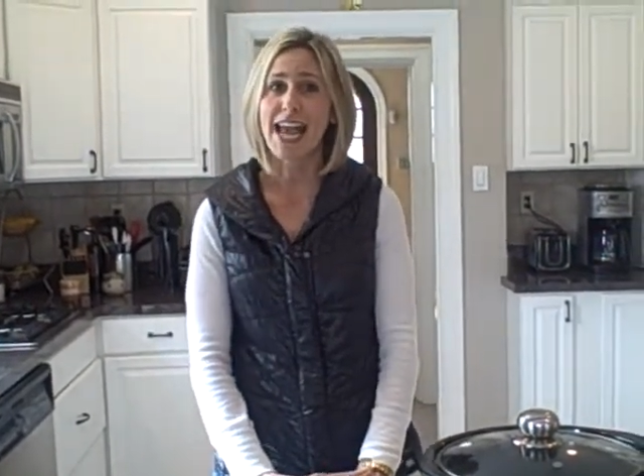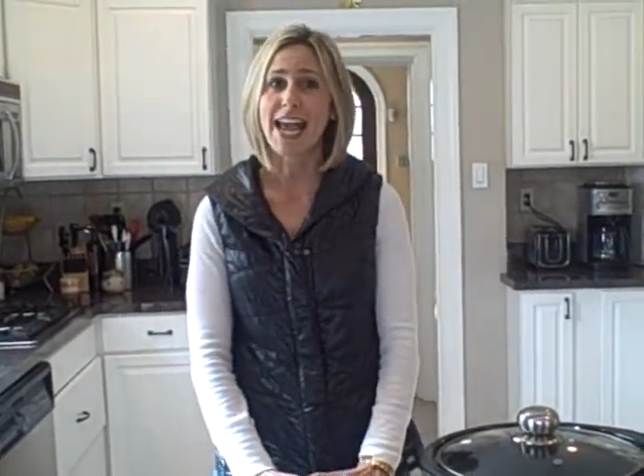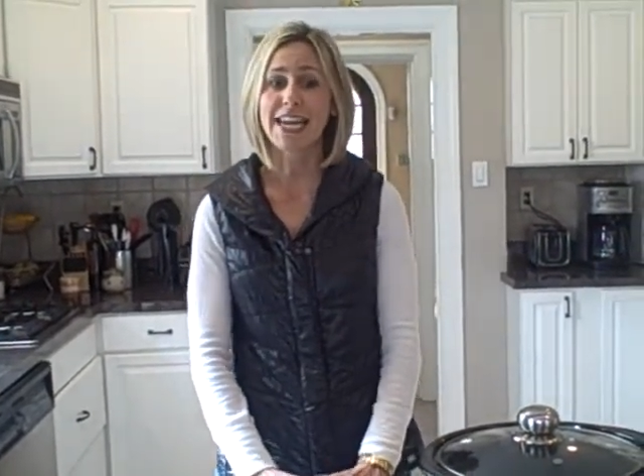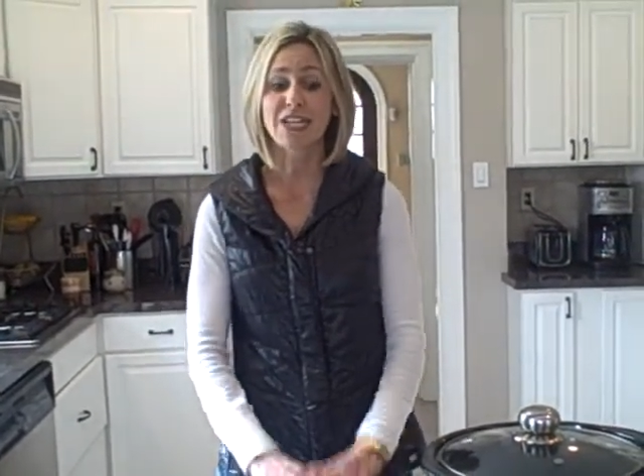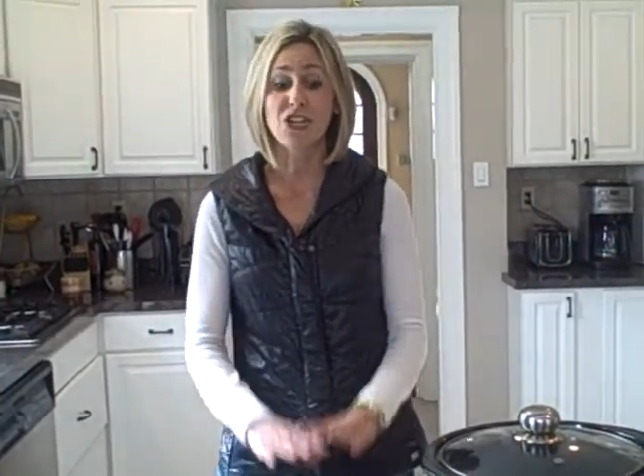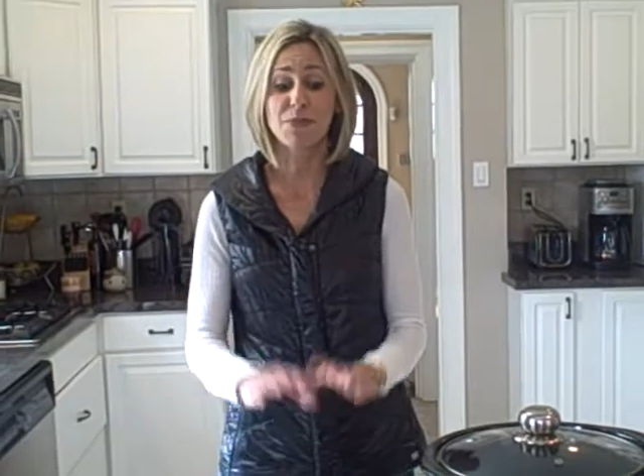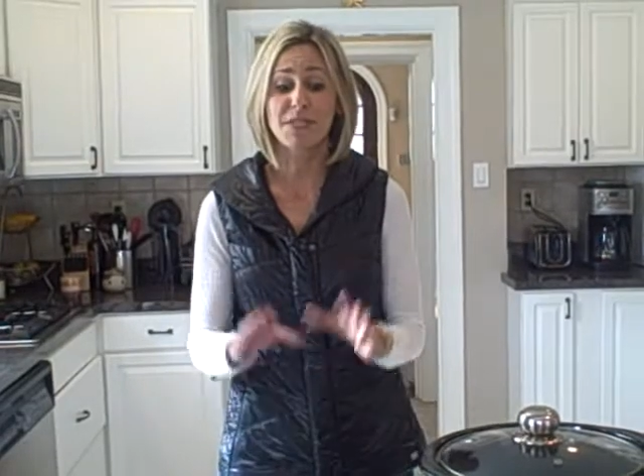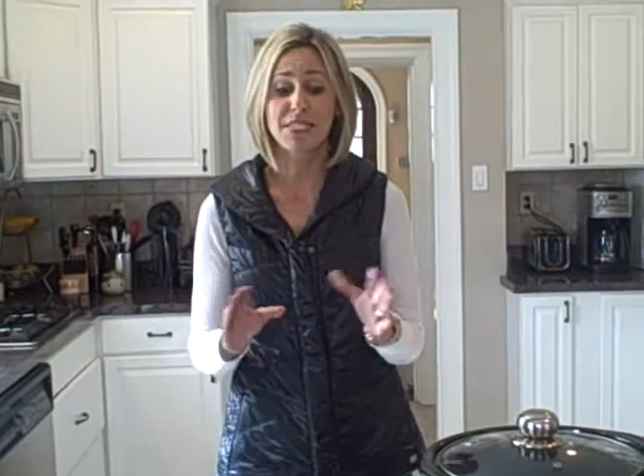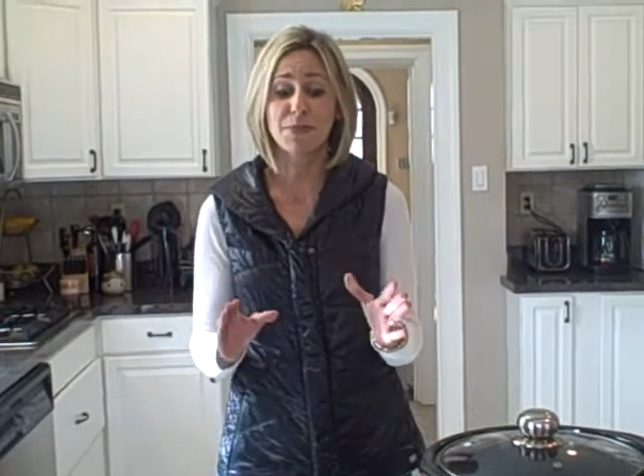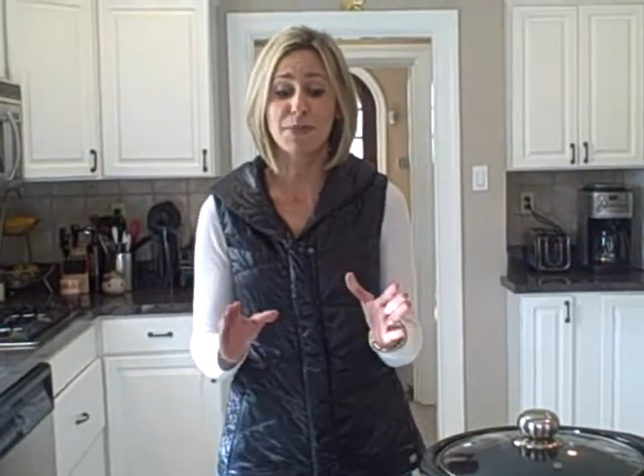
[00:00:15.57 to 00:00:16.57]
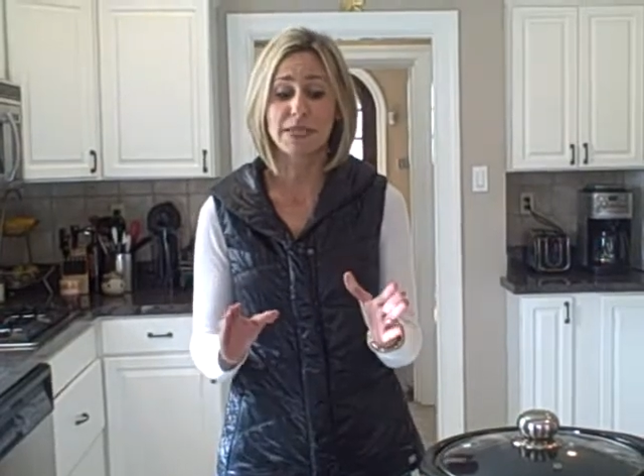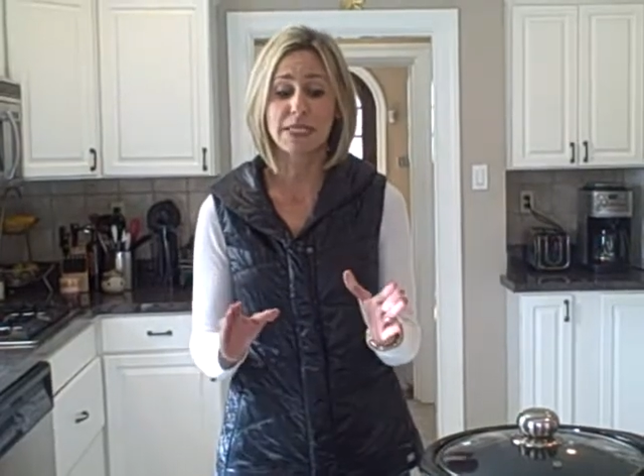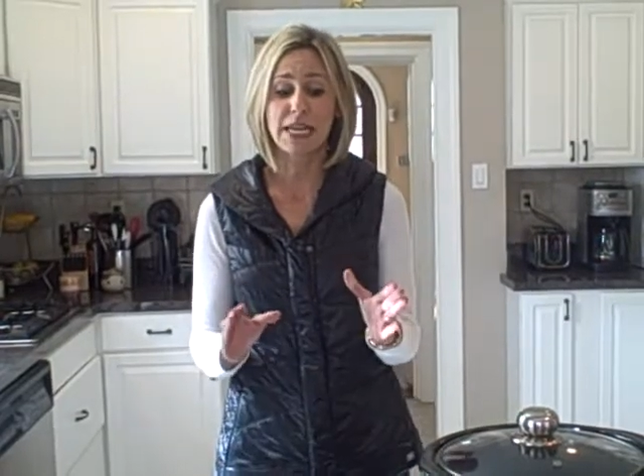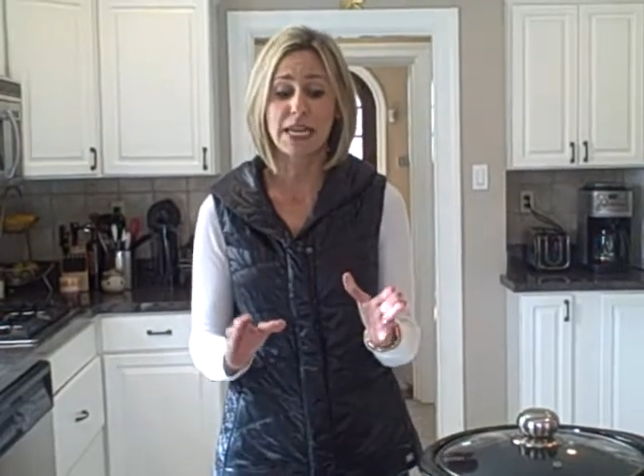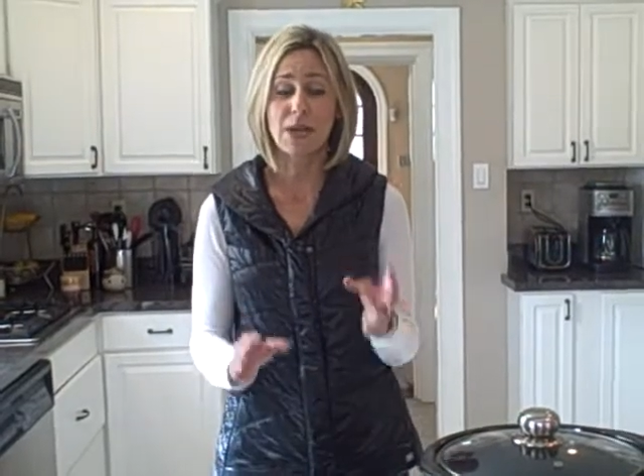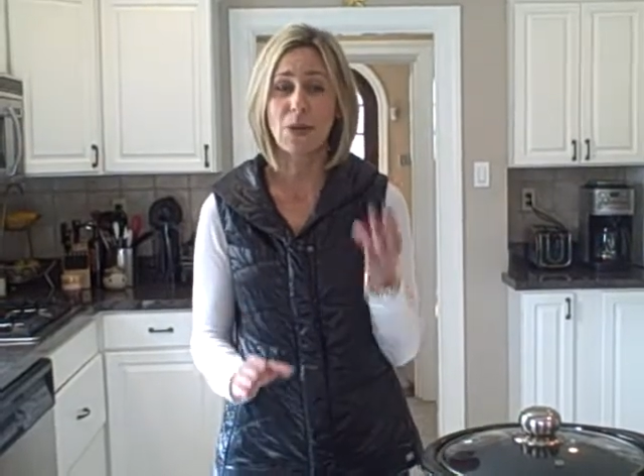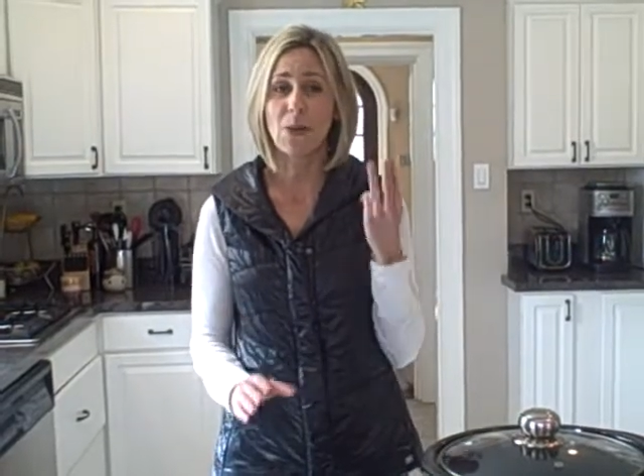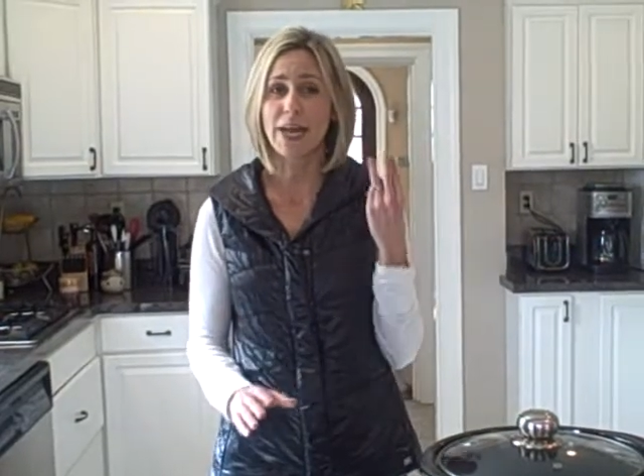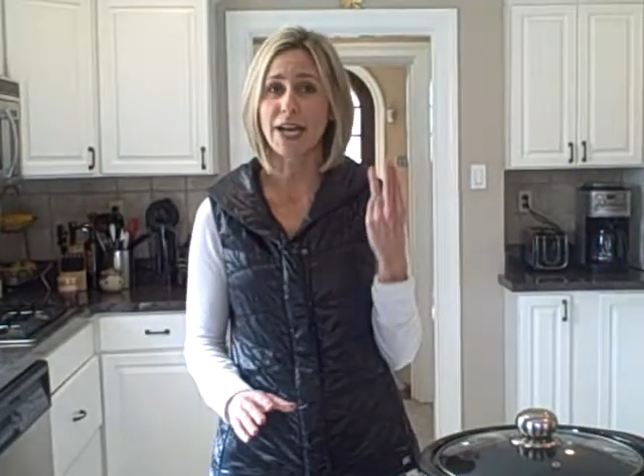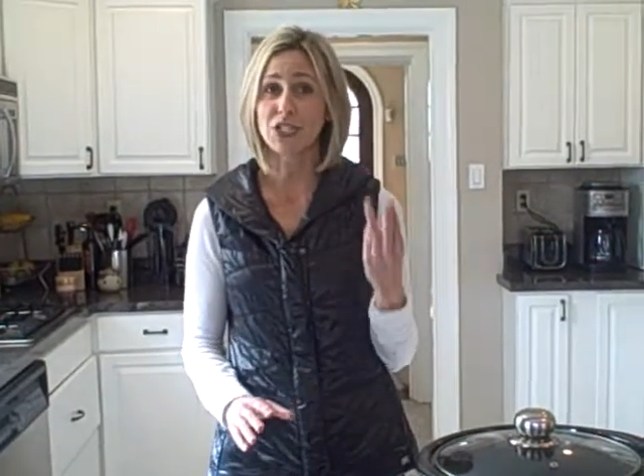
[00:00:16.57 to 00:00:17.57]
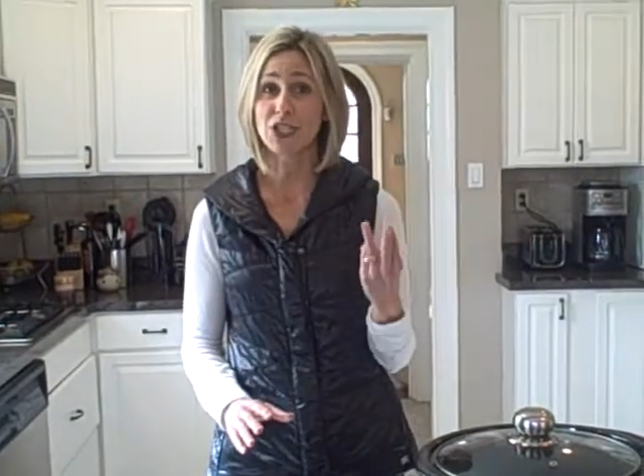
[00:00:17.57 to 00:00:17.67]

And in terms of simplicity, it only has